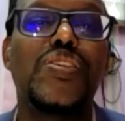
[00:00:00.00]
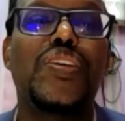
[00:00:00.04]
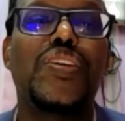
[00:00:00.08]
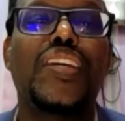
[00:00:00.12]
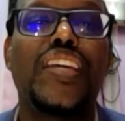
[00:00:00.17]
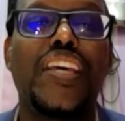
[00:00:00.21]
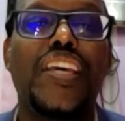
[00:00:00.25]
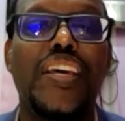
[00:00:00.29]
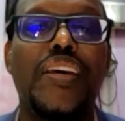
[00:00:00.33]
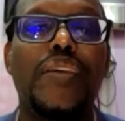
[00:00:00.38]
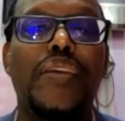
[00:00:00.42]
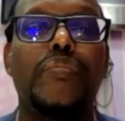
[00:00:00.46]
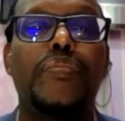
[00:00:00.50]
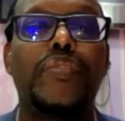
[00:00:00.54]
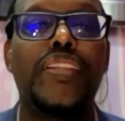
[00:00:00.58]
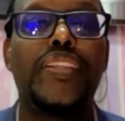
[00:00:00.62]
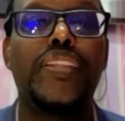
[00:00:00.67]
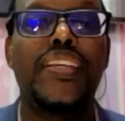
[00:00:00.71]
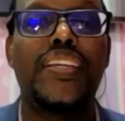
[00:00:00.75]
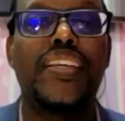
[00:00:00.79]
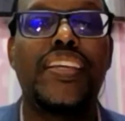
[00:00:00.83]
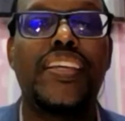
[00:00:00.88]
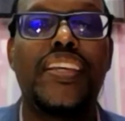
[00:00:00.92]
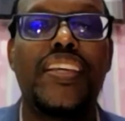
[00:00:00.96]
to keep
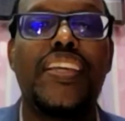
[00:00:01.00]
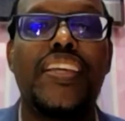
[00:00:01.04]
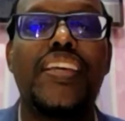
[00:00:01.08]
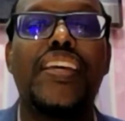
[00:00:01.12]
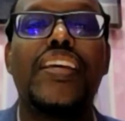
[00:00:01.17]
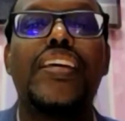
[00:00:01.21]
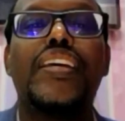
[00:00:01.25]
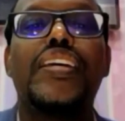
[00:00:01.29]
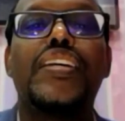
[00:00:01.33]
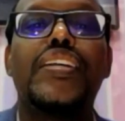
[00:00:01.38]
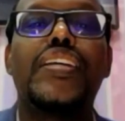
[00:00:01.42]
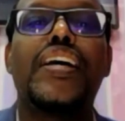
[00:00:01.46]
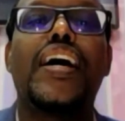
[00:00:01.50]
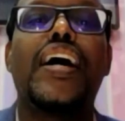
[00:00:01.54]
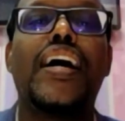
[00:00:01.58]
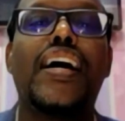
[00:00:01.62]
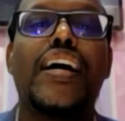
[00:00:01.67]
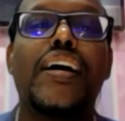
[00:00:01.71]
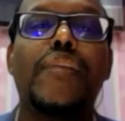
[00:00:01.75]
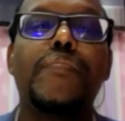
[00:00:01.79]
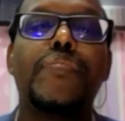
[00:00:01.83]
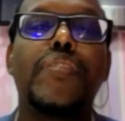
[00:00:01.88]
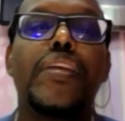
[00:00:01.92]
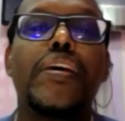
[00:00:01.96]
the,
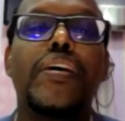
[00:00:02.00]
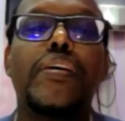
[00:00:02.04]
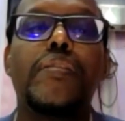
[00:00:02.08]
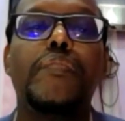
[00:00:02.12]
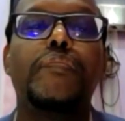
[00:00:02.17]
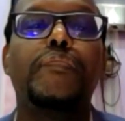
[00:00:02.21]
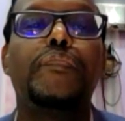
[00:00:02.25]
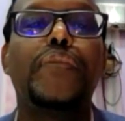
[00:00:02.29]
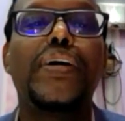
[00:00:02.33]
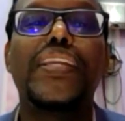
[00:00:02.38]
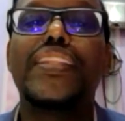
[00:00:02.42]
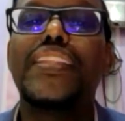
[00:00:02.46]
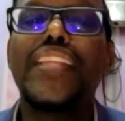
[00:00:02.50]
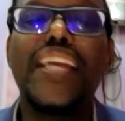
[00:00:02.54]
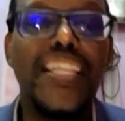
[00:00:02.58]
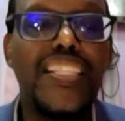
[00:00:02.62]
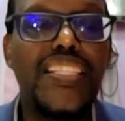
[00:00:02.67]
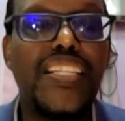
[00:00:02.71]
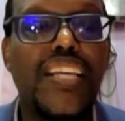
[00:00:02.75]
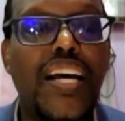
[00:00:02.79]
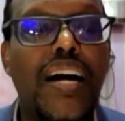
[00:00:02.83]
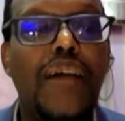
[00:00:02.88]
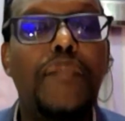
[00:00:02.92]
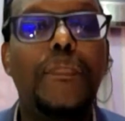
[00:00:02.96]
but
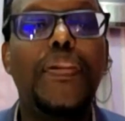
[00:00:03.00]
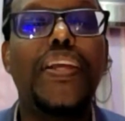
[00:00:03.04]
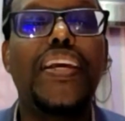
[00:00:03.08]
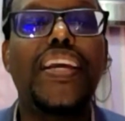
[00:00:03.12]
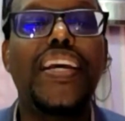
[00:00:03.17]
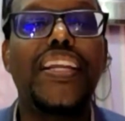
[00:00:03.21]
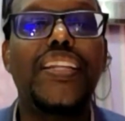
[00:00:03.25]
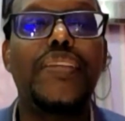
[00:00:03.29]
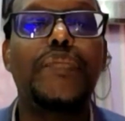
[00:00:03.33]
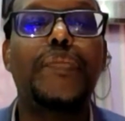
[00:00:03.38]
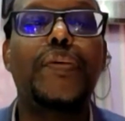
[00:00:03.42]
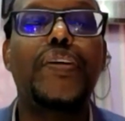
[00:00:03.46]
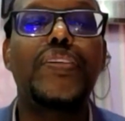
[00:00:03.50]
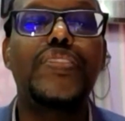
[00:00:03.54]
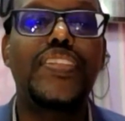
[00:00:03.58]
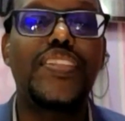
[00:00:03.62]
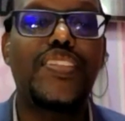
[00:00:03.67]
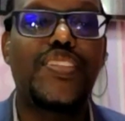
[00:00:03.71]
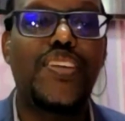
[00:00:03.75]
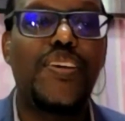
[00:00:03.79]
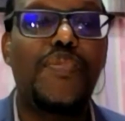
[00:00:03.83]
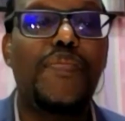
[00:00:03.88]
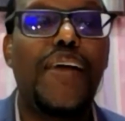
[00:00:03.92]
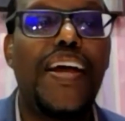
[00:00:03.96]
it's complicated because the
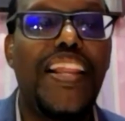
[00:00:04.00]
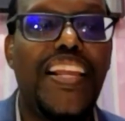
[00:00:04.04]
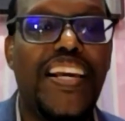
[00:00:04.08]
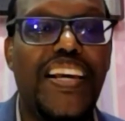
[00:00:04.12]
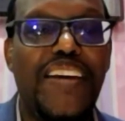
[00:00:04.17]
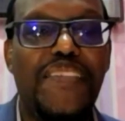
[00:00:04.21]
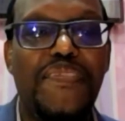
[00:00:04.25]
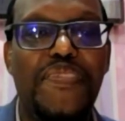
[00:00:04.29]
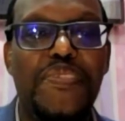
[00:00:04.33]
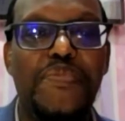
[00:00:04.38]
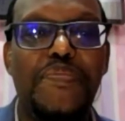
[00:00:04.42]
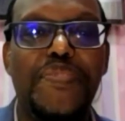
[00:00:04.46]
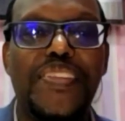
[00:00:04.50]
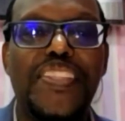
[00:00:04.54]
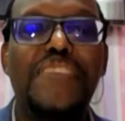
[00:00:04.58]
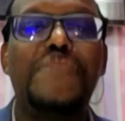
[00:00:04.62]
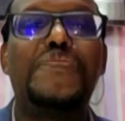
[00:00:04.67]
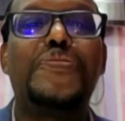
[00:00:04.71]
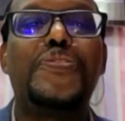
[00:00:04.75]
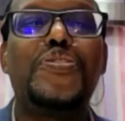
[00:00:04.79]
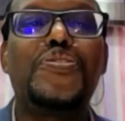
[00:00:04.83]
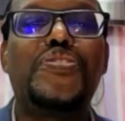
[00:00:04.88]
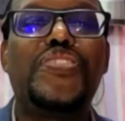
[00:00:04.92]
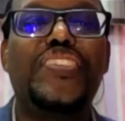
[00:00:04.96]
Somali government,
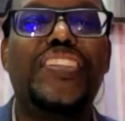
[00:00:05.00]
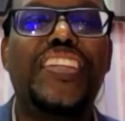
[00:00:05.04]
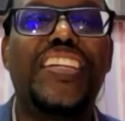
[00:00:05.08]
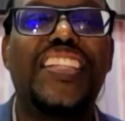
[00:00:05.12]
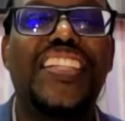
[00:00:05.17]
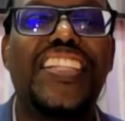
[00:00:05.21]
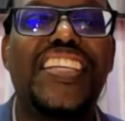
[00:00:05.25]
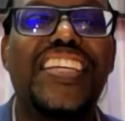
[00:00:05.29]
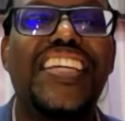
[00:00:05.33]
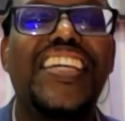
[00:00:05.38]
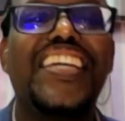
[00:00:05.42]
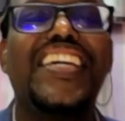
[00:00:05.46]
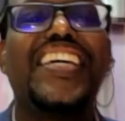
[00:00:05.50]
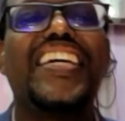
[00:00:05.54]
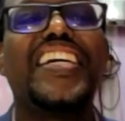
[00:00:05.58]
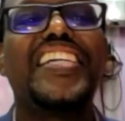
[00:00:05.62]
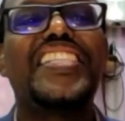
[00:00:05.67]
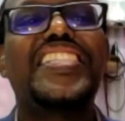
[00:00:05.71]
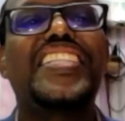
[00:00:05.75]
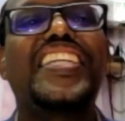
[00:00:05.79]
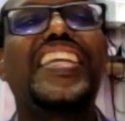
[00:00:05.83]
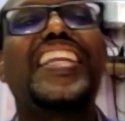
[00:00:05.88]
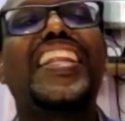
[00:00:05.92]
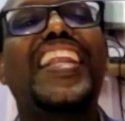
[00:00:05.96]
unfortunately,
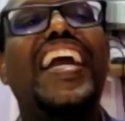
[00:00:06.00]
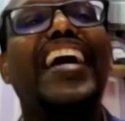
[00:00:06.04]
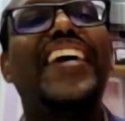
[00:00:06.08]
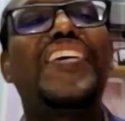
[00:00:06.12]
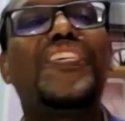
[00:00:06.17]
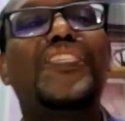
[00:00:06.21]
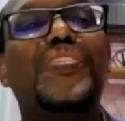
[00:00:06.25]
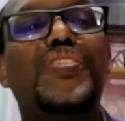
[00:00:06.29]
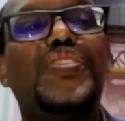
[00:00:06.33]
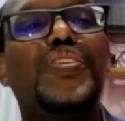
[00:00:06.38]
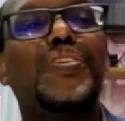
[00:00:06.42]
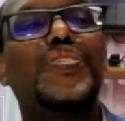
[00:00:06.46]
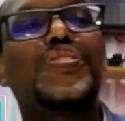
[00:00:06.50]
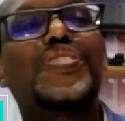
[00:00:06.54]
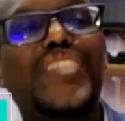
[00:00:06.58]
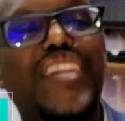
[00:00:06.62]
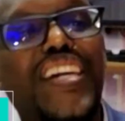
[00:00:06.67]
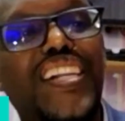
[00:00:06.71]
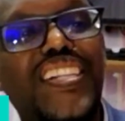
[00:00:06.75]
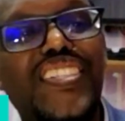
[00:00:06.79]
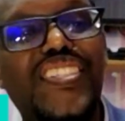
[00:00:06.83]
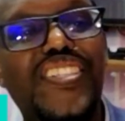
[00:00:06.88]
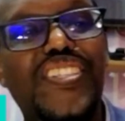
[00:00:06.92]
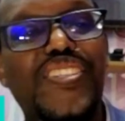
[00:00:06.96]
is relying on those
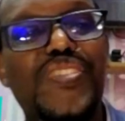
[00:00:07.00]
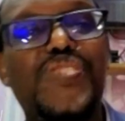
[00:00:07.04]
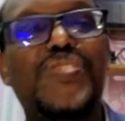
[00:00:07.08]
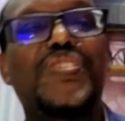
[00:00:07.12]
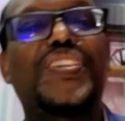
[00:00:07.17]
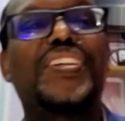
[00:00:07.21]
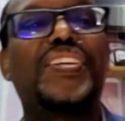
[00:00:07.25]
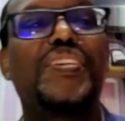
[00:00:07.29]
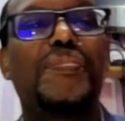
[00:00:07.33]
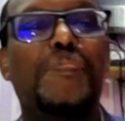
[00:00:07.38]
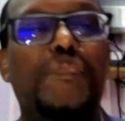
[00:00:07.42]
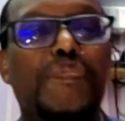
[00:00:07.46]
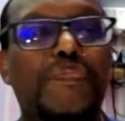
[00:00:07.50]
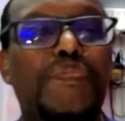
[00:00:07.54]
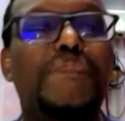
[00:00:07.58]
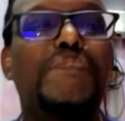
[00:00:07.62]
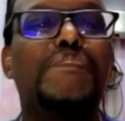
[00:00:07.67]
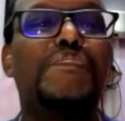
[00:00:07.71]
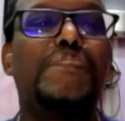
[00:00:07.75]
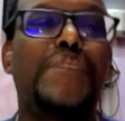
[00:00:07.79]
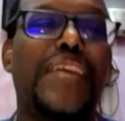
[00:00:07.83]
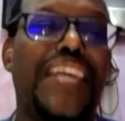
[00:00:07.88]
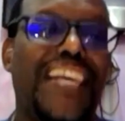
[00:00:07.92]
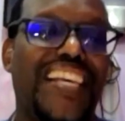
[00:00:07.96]
shelters to keep
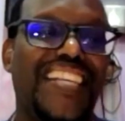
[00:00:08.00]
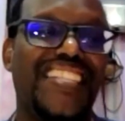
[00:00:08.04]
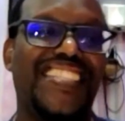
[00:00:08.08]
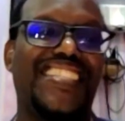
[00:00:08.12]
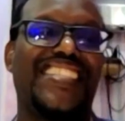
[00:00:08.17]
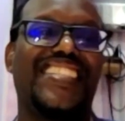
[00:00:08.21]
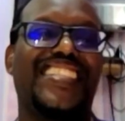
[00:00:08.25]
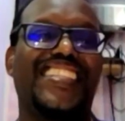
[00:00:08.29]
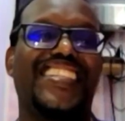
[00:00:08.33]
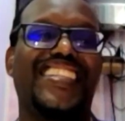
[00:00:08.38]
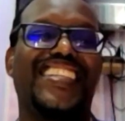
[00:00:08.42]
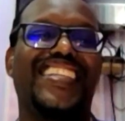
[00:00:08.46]
peace.